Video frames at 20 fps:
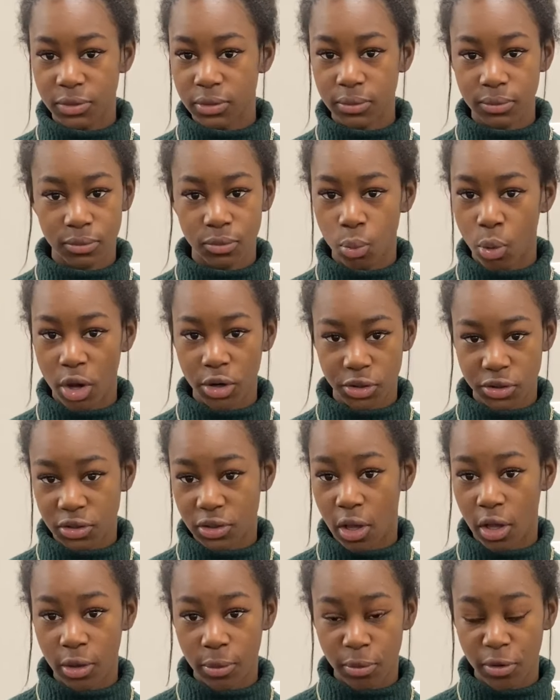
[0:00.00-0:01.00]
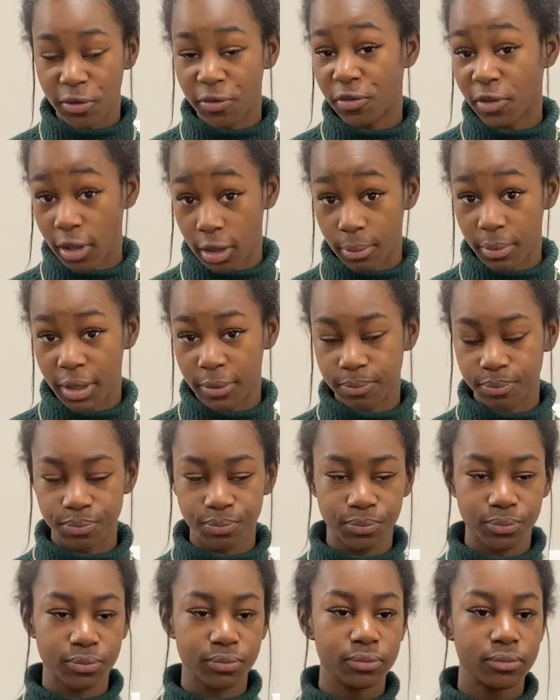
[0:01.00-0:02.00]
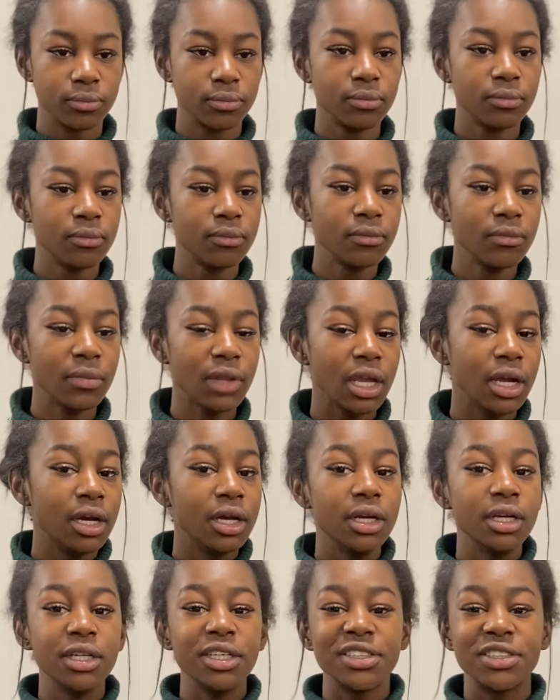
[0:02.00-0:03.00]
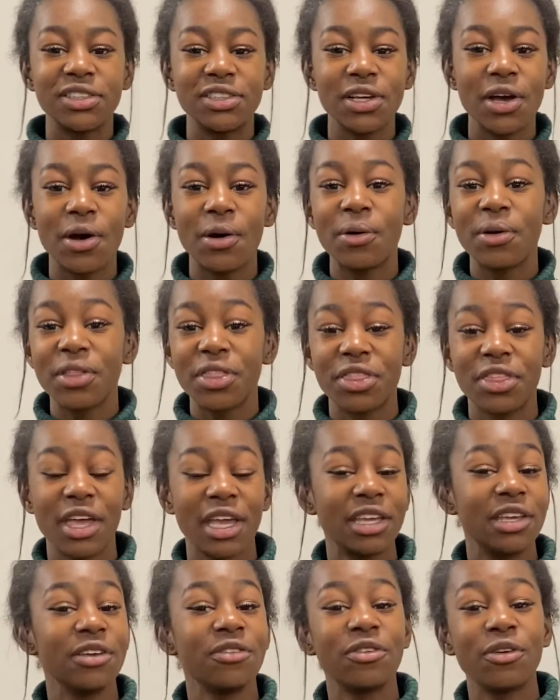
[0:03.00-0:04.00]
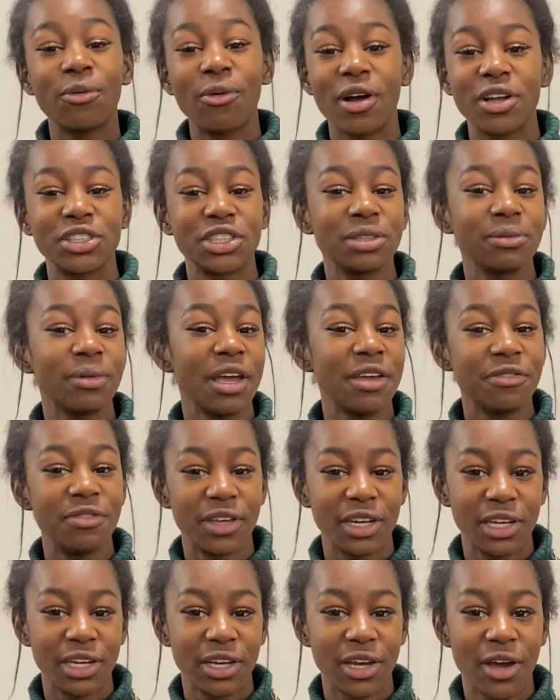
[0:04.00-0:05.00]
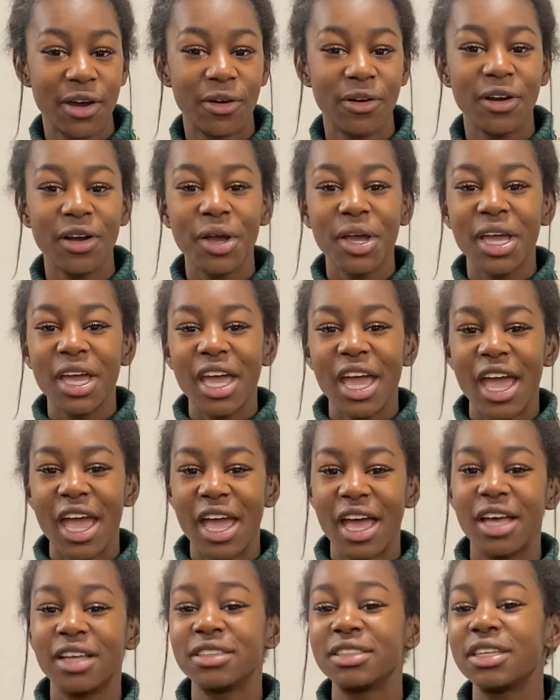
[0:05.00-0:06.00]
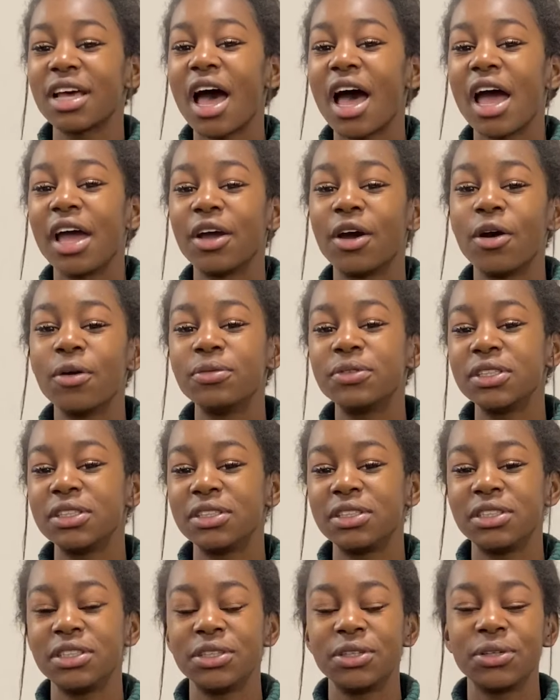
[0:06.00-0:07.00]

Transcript: water-soluble filament. So thank you for watching my video, and I hope to see you